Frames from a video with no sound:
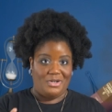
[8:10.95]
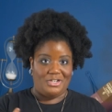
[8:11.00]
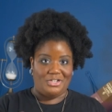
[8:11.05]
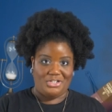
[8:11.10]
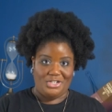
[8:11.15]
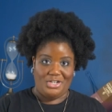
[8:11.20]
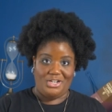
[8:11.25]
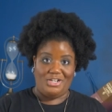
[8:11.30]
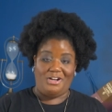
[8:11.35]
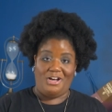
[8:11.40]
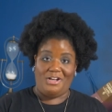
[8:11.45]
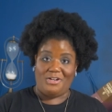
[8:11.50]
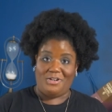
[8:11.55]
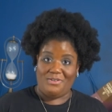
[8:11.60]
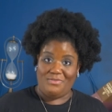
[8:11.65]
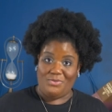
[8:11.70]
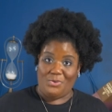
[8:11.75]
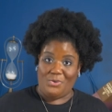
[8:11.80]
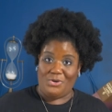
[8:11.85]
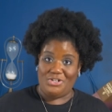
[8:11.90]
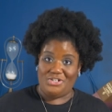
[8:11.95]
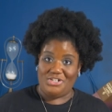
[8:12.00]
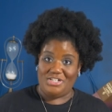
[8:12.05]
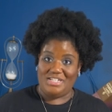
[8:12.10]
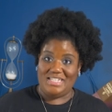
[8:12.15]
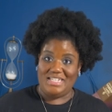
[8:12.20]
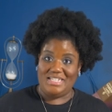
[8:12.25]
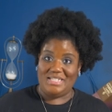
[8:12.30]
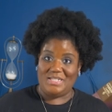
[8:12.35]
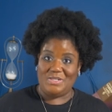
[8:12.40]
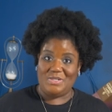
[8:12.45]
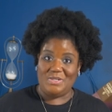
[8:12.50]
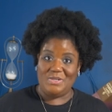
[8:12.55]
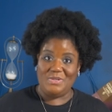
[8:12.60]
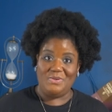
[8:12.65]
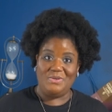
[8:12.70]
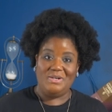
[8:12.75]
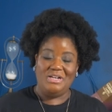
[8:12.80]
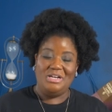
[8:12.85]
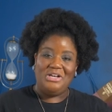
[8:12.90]
you want to share in honor of Origin Season
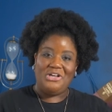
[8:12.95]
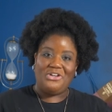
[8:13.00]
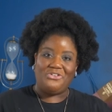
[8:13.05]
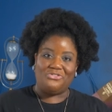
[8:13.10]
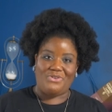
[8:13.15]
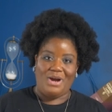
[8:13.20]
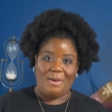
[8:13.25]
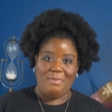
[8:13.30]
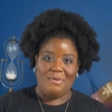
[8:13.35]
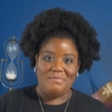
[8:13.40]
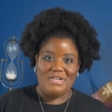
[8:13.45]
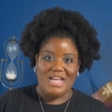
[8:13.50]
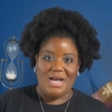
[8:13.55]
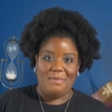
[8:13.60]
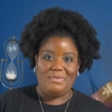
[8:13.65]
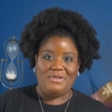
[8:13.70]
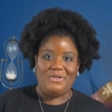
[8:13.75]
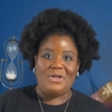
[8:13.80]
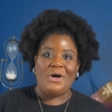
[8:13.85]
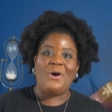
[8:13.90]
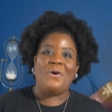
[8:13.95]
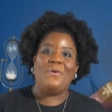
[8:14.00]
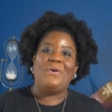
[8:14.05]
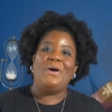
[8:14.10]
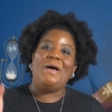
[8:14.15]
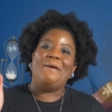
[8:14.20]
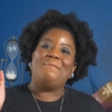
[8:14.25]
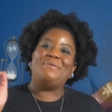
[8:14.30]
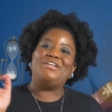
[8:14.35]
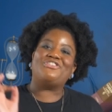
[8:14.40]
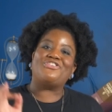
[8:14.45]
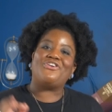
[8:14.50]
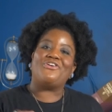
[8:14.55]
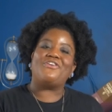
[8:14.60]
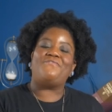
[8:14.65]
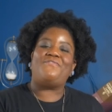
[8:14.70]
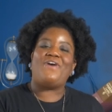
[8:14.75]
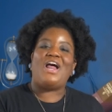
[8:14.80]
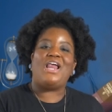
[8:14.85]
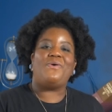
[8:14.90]
2? Drop them down below. Be sure
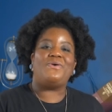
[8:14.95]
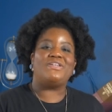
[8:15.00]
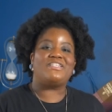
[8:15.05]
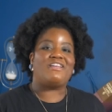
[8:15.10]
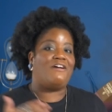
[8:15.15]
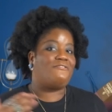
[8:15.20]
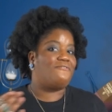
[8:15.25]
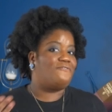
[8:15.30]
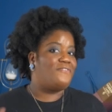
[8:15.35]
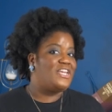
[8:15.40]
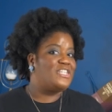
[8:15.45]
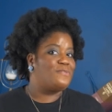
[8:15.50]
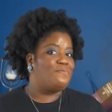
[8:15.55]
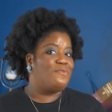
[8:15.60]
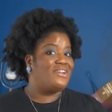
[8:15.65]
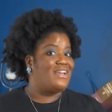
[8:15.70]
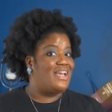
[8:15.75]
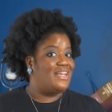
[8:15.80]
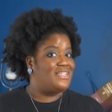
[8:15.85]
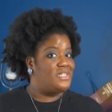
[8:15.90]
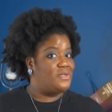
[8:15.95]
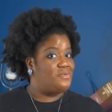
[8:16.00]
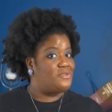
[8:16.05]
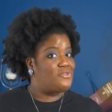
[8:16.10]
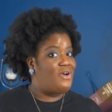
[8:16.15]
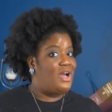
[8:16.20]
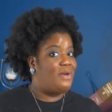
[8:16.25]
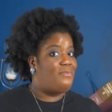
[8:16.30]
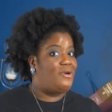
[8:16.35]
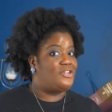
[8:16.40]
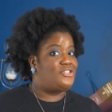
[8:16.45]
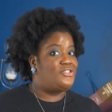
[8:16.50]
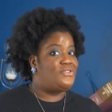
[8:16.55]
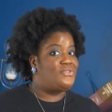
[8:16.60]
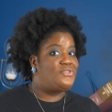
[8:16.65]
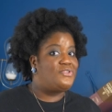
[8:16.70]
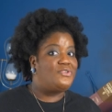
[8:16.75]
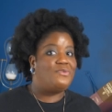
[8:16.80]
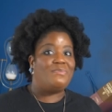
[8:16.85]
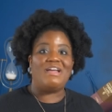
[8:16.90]
to follow us on Facebook and subscribe on
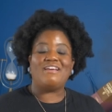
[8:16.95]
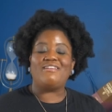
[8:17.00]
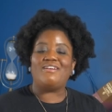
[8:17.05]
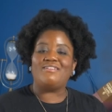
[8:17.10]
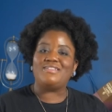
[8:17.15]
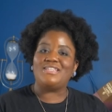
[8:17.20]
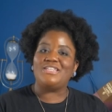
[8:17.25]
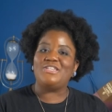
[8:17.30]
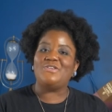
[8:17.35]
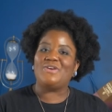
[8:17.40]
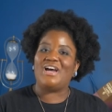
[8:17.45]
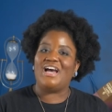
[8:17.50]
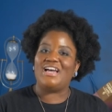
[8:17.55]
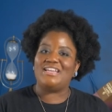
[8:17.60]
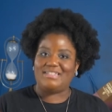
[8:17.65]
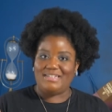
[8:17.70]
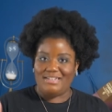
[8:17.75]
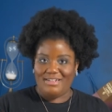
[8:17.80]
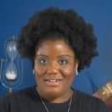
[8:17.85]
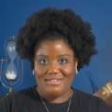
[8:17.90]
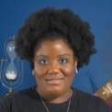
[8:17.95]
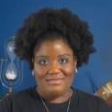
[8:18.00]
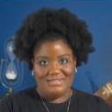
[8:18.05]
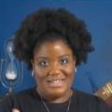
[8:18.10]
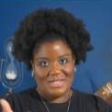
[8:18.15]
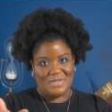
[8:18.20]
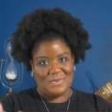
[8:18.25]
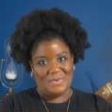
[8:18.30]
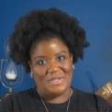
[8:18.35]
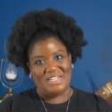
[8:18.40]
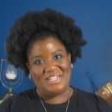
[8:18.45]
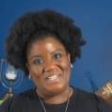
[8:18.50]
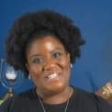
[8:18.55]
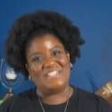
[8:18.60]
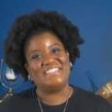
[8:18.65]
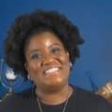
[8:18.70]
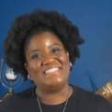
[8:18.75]
YouTube, and I'll see you guys here next week.